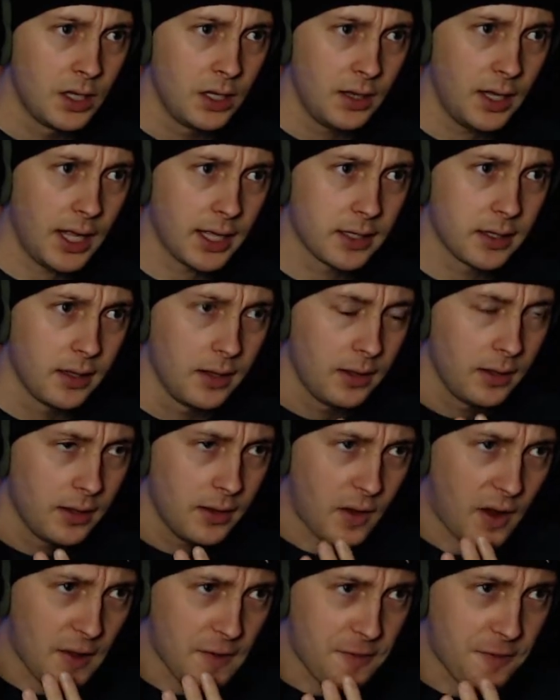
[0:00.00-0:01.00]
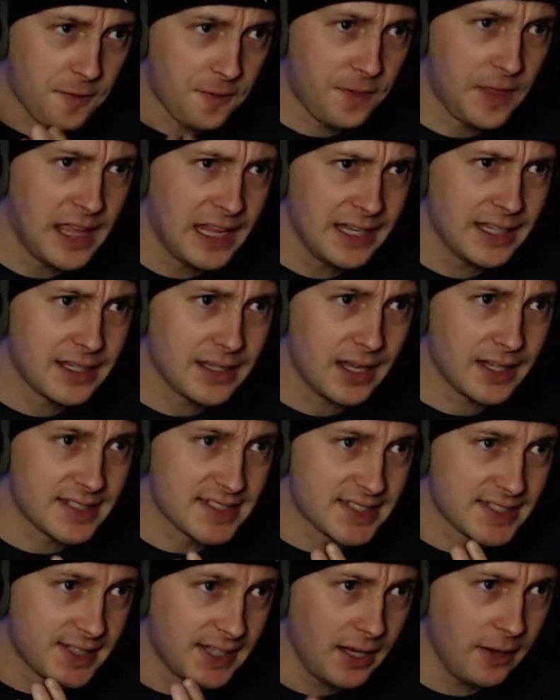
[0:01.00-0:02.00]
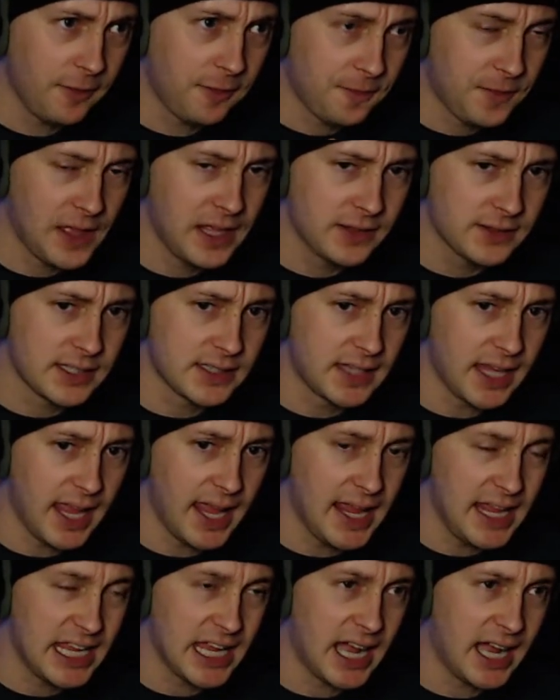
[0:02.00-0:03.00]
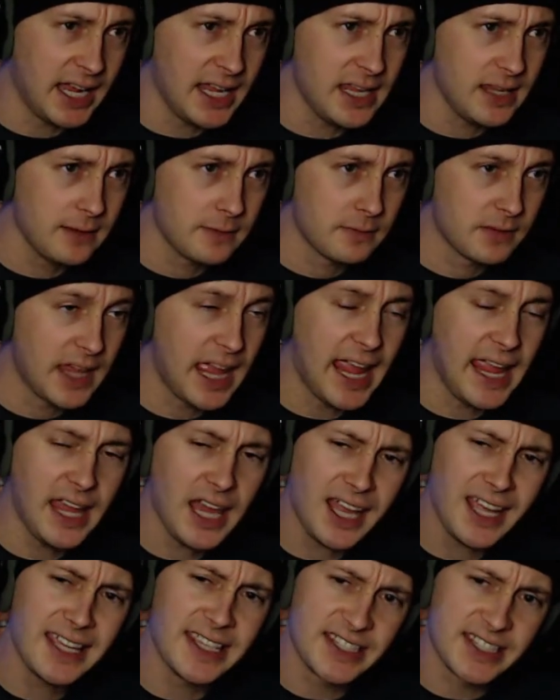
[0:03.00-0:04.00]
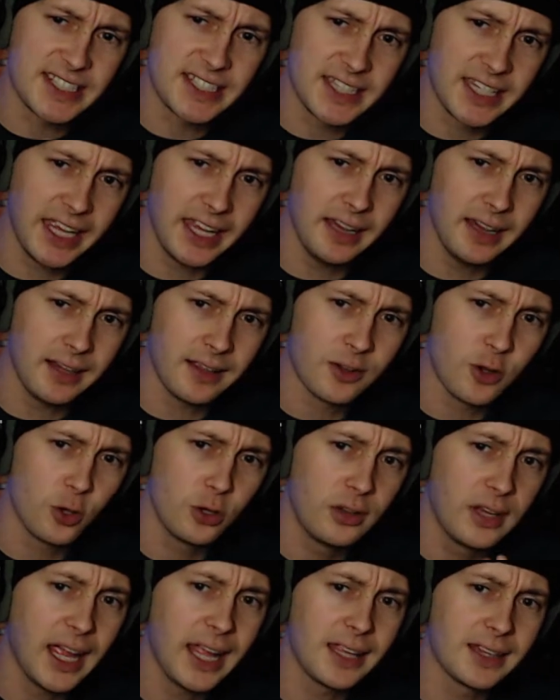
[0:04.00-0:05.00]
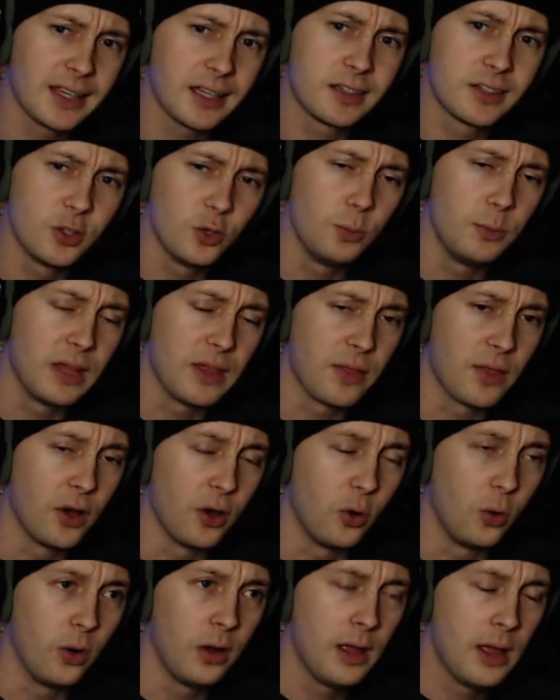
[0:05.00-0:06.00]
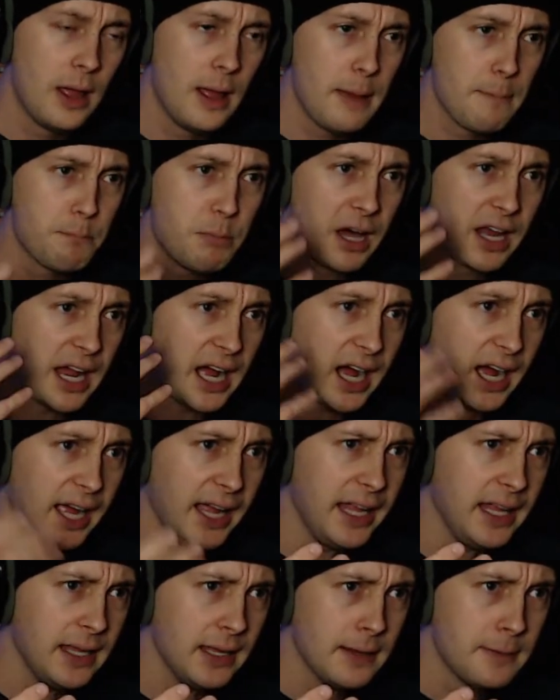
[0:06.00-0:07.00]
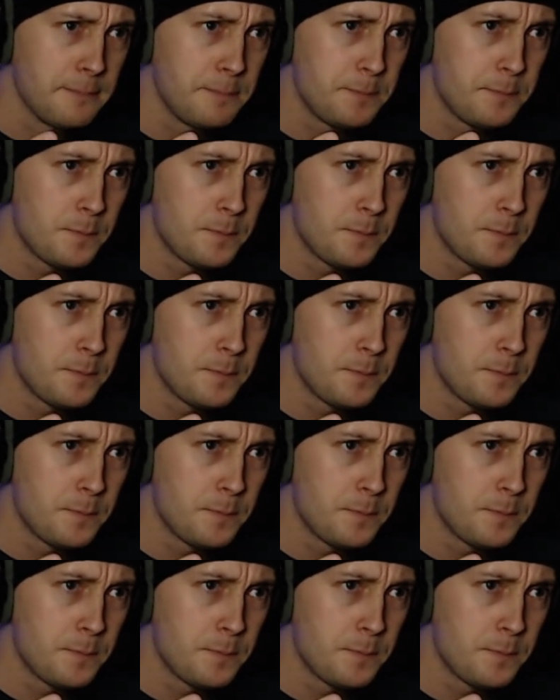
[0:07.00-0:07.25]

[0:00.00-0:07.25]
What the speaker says: Like, I still think that the AI is still connected to me though, but I